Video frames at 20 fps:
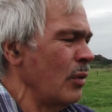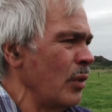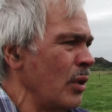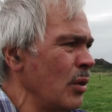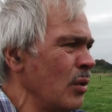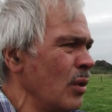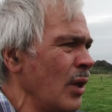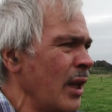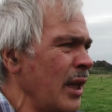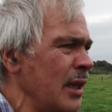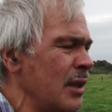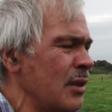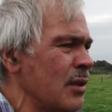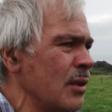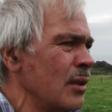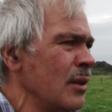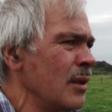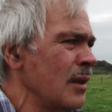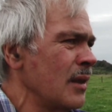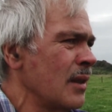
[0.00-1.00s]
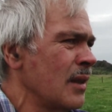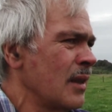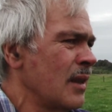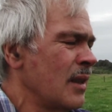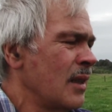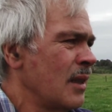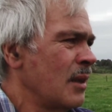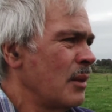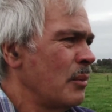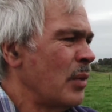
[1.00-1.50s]
We all had to,
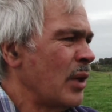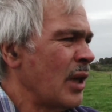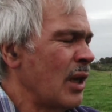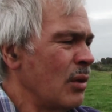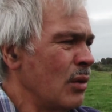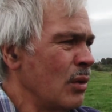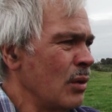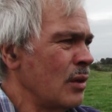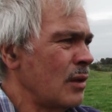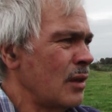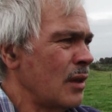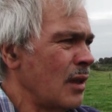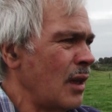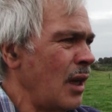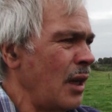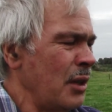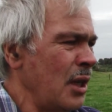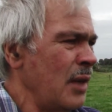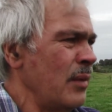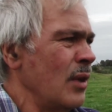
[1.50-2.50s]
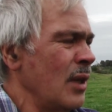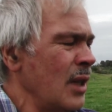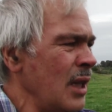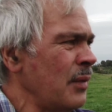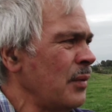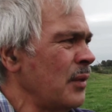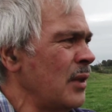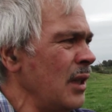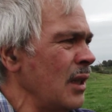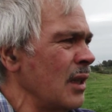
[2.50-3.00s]
but I never
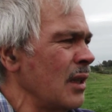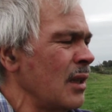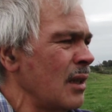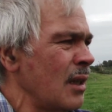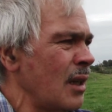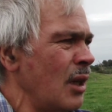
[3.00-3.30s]
left here.